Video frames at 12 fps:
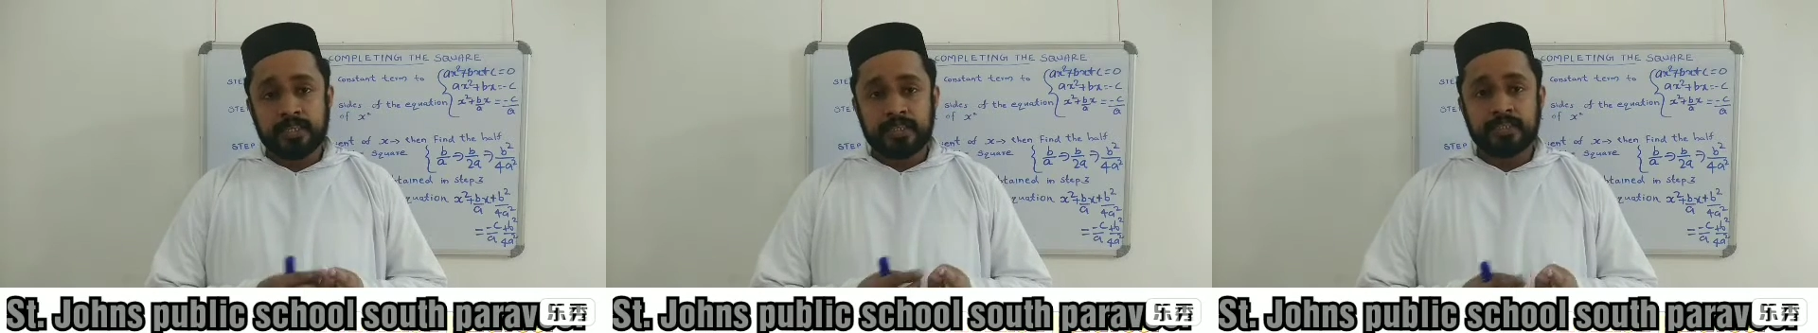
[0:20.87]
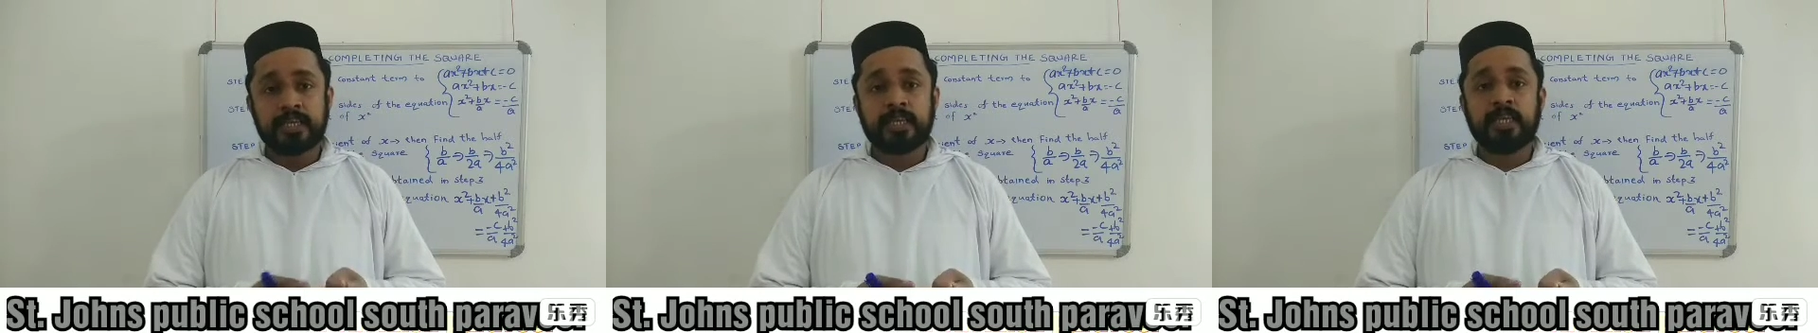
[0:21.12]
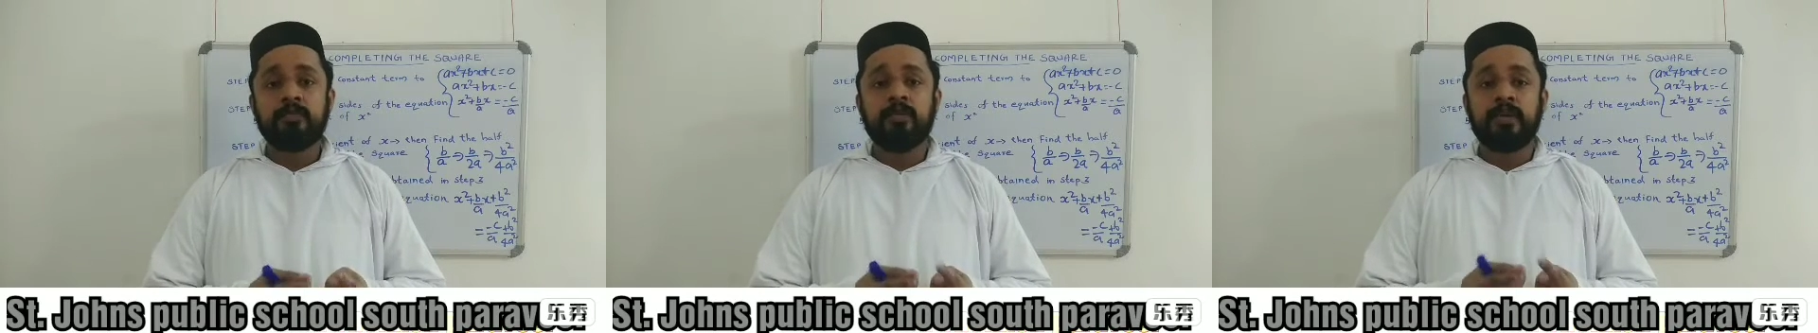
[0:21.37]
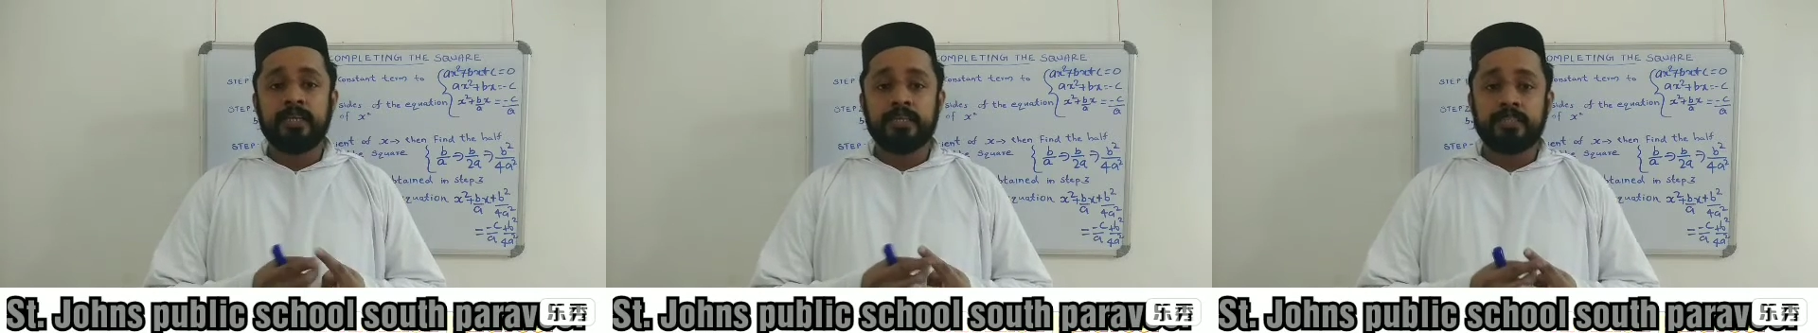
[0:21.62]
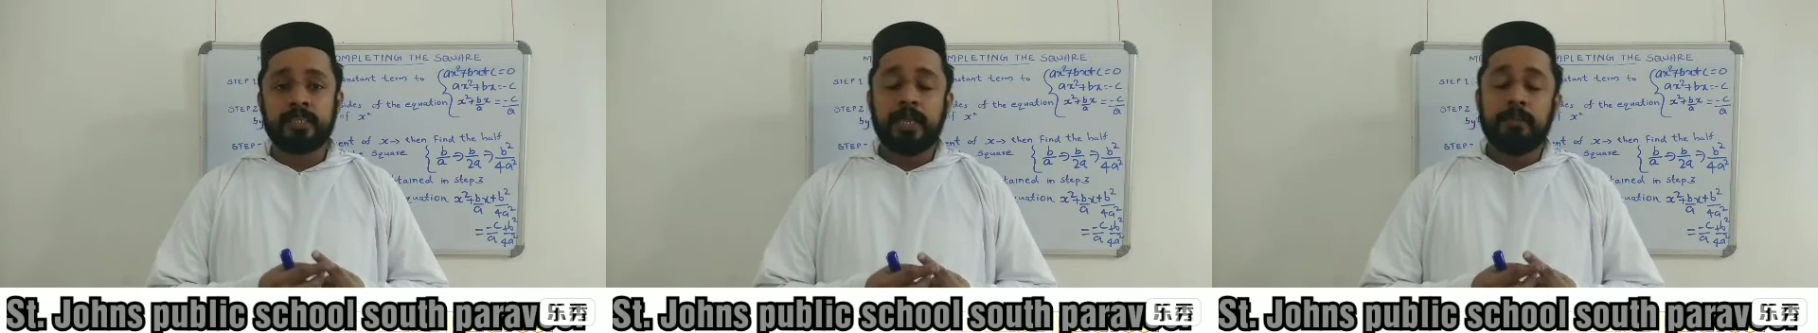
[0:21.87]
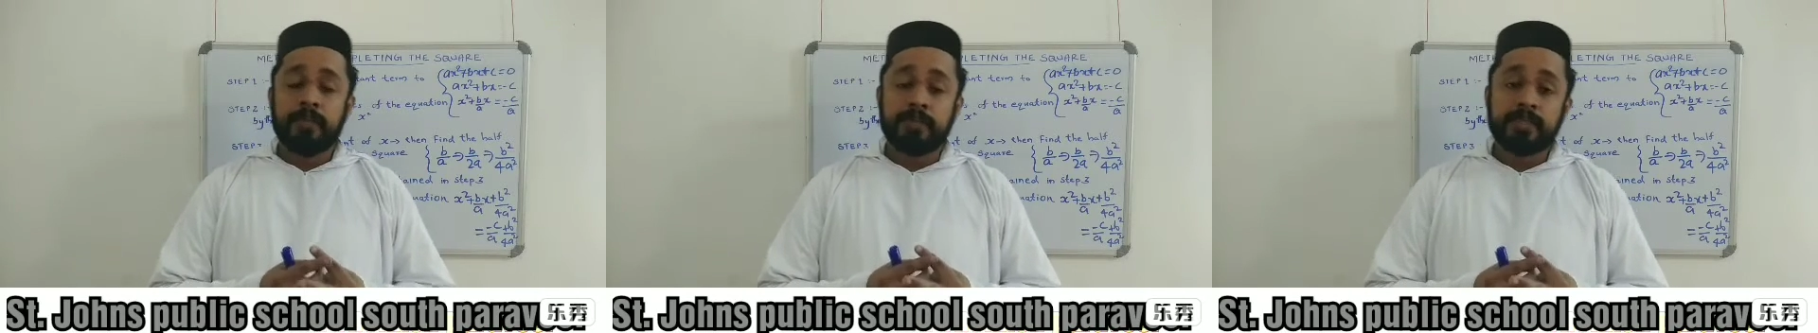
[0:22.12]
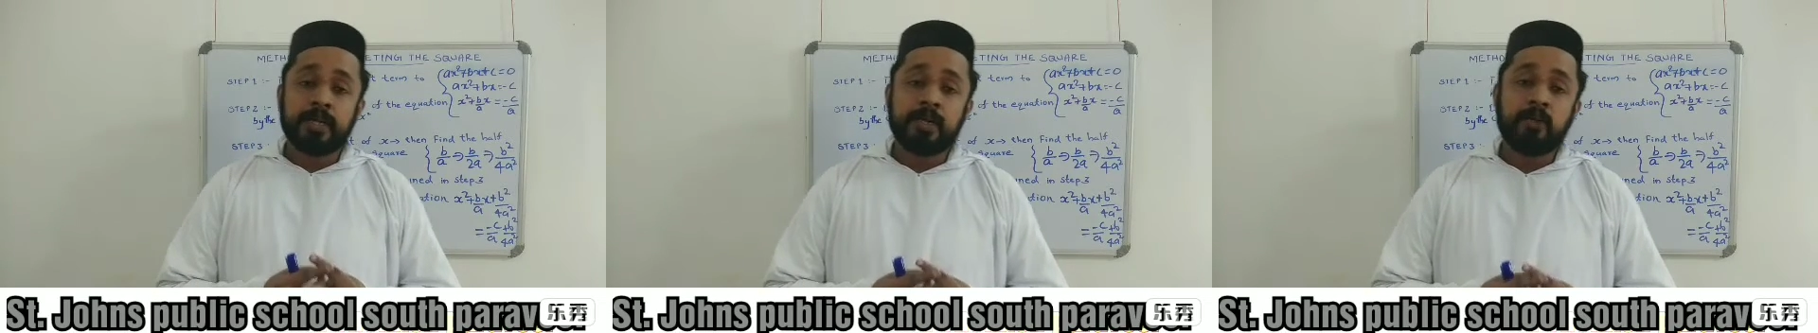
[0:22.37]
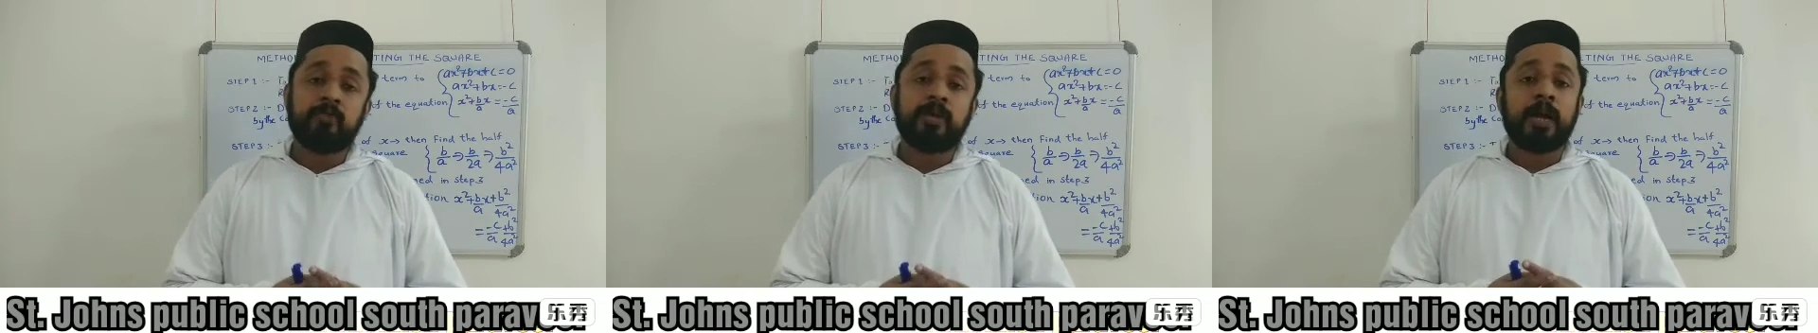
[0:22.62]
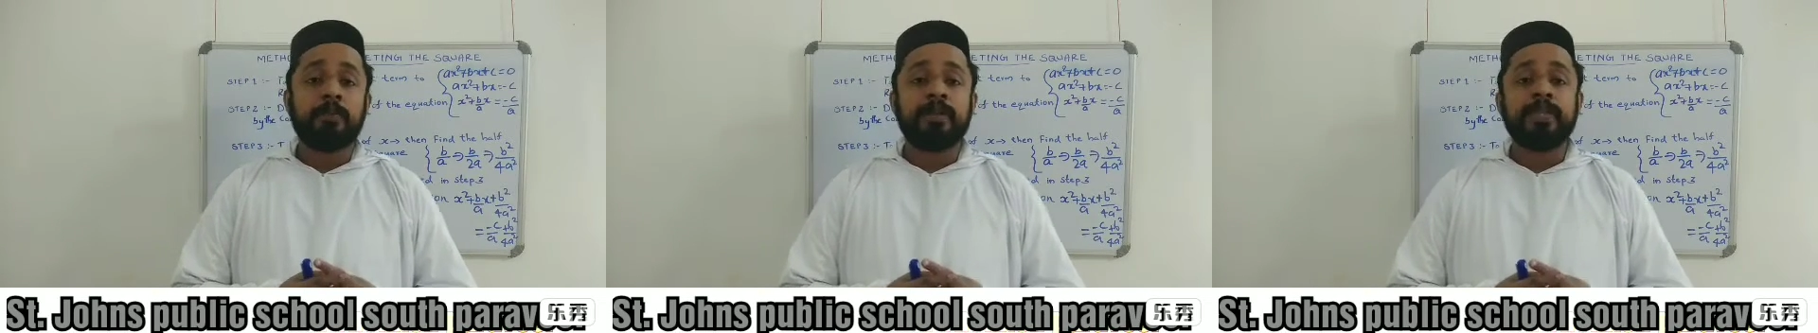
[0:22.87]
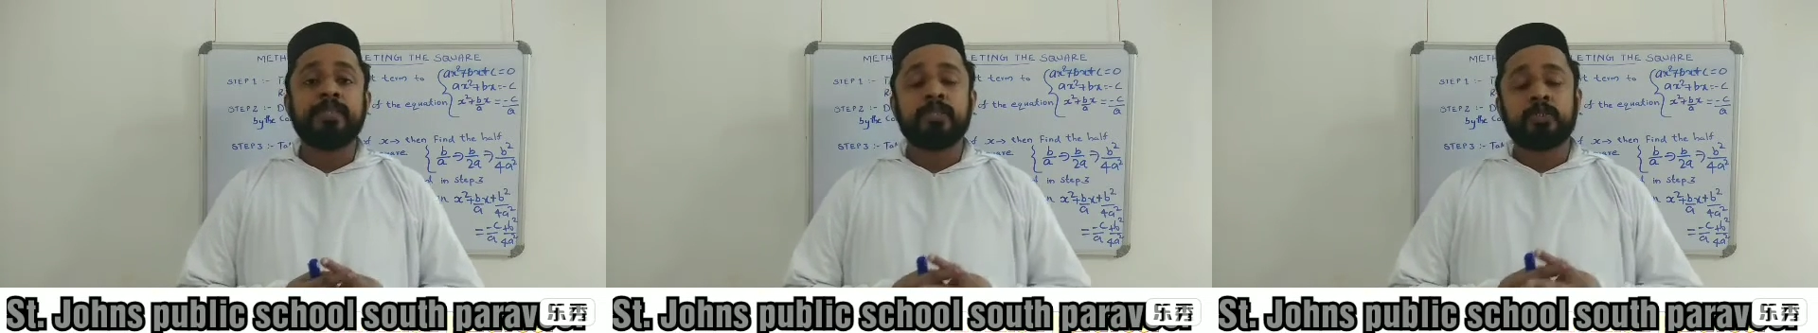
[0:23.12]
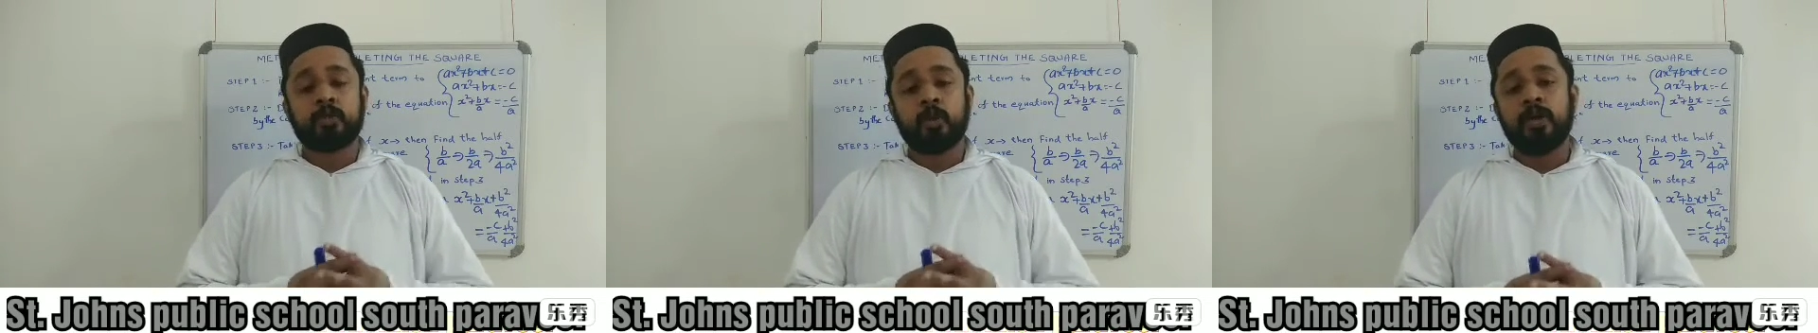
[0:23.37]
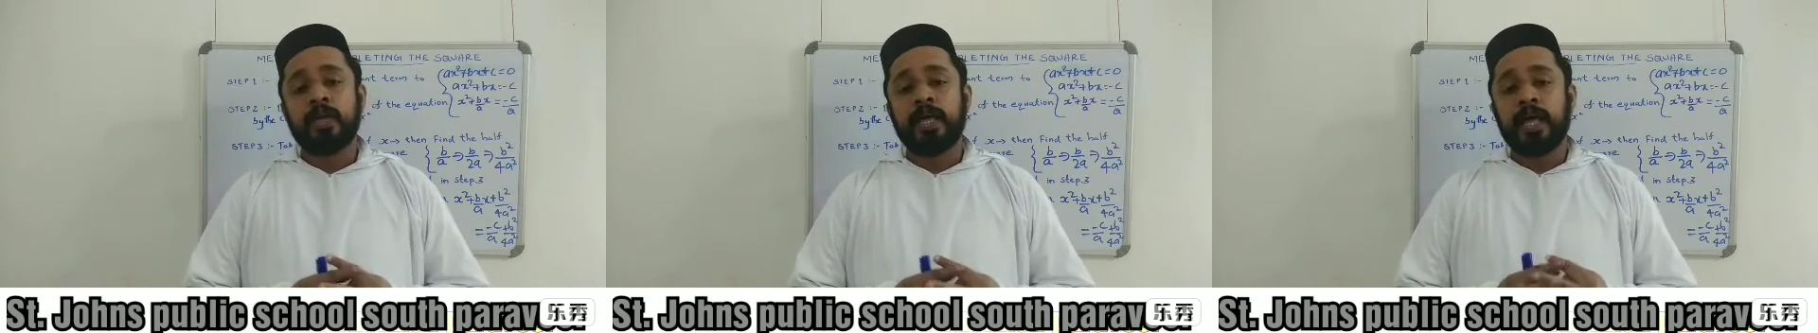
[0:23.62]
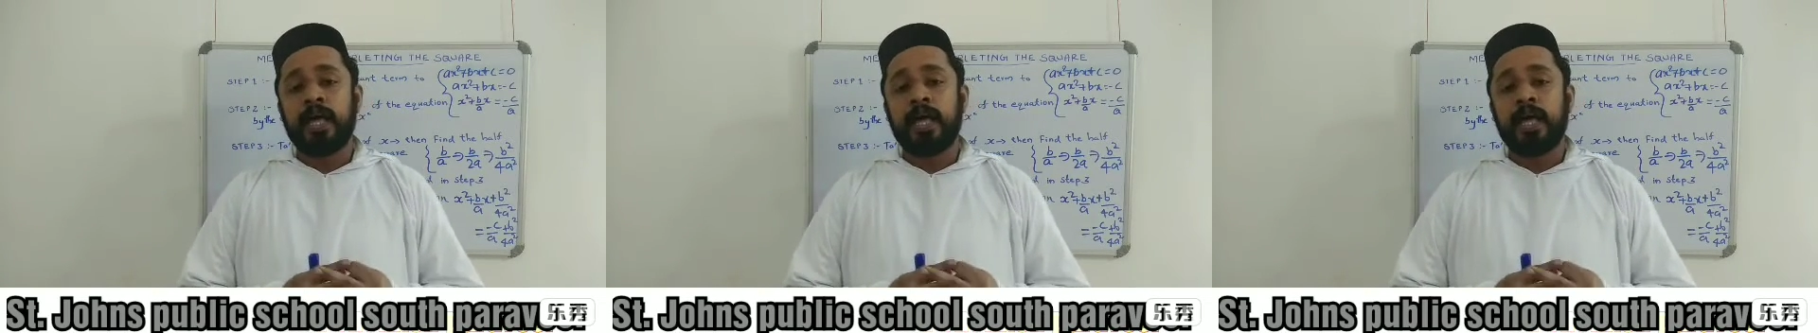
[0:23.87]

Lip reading: The second one is method of completing the square,